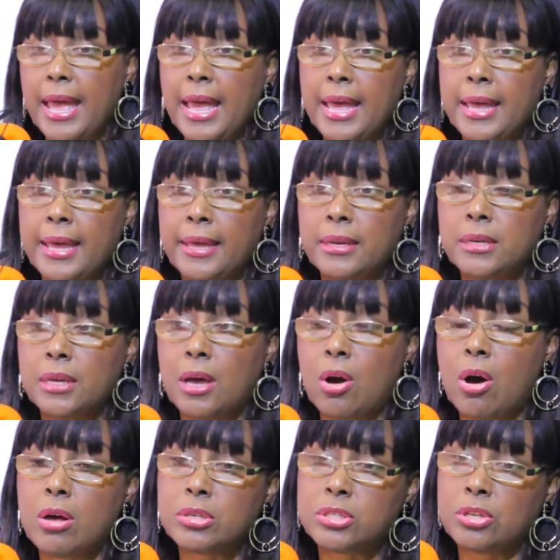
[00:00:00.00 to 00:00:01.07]
and
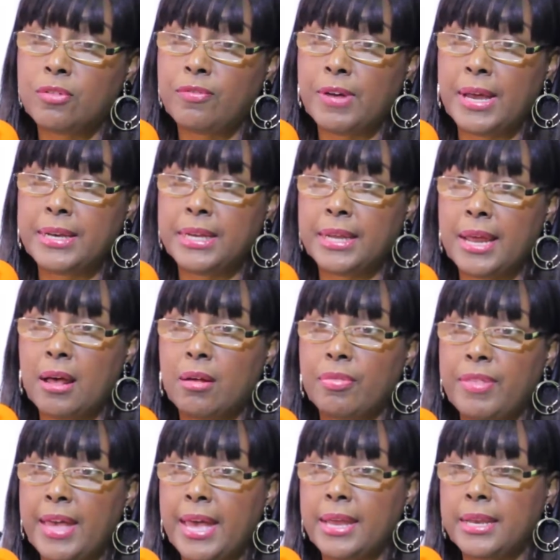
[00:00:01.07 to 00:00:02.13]
also finding
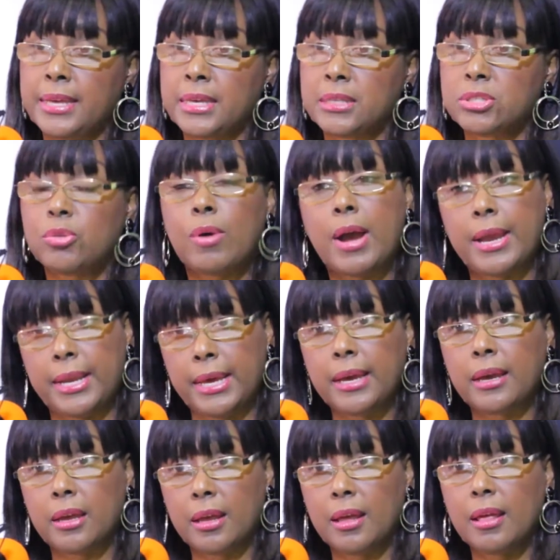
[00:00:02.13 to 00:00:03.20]
out that it's
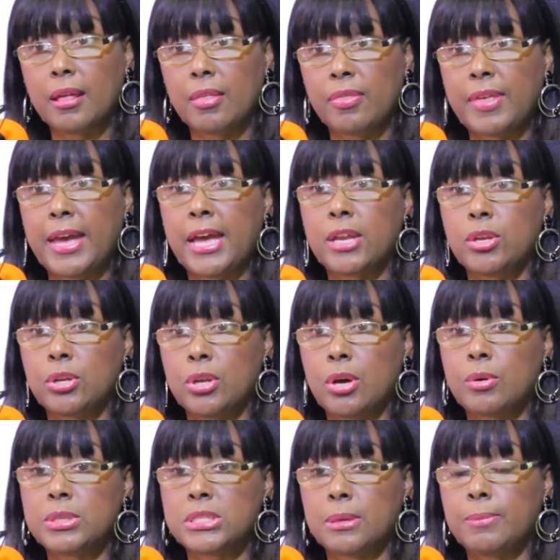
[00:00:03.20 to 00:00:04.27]
chronic, that, you
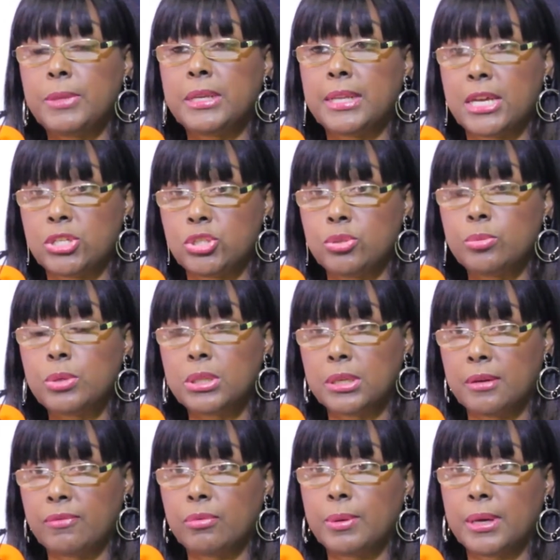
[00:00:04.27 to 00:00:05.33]
know, it's something that you will
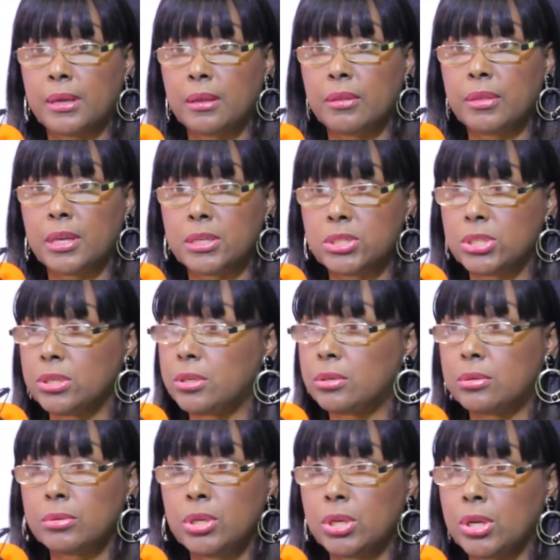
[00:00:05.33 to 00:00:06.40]
live with
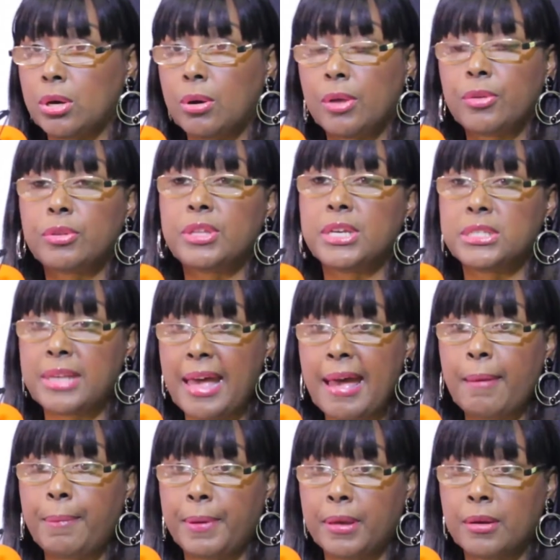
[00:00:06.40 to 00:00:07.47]
until, you know, other things
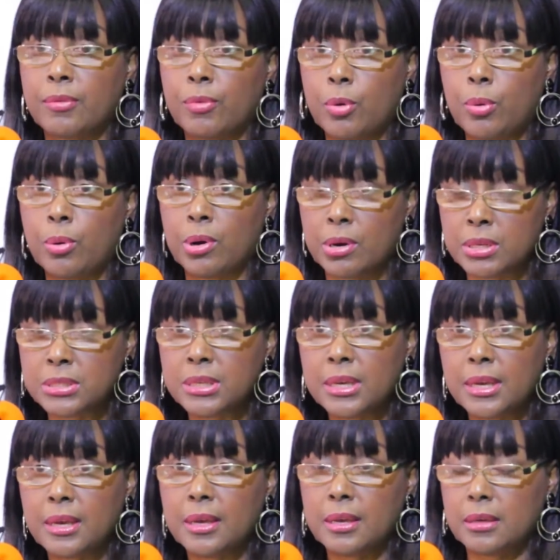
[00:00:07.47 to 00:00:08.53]
happen, of course,
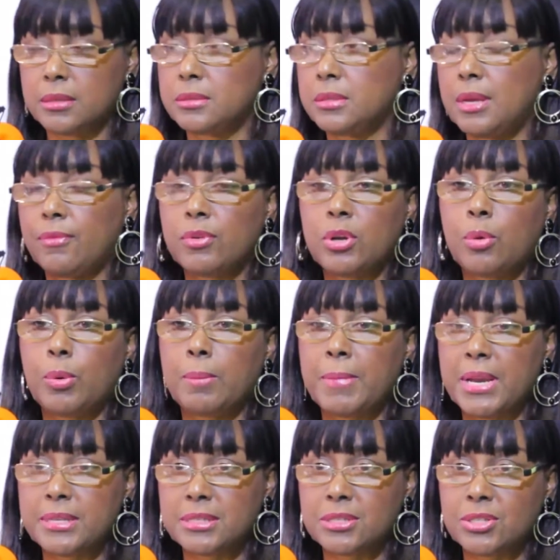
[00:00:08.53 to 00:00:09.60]
because you never know where
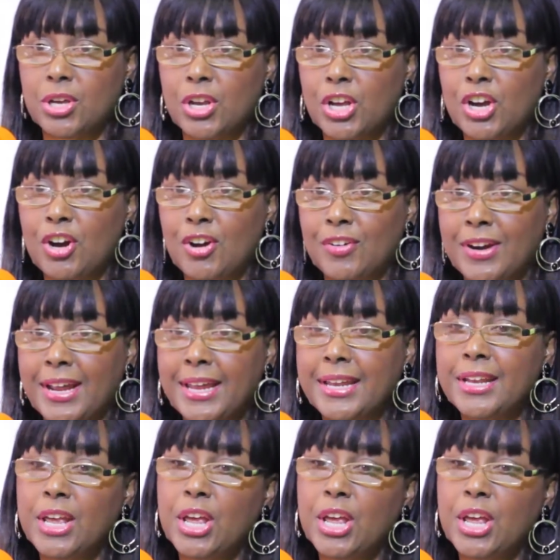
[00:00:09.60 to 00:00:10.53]
medicine's going to go, right?